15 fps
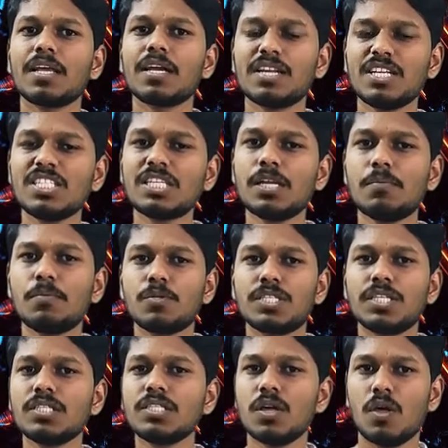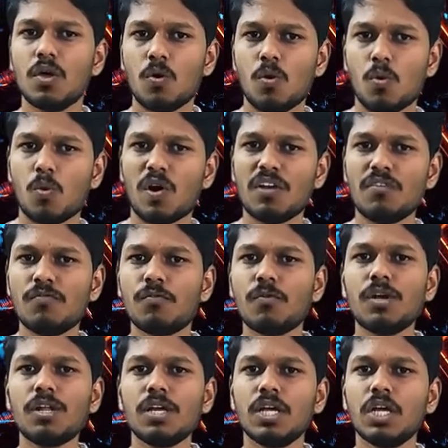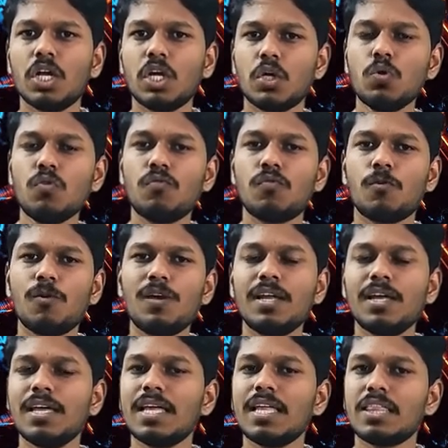Crystal possesses 1-fold, 2-fold,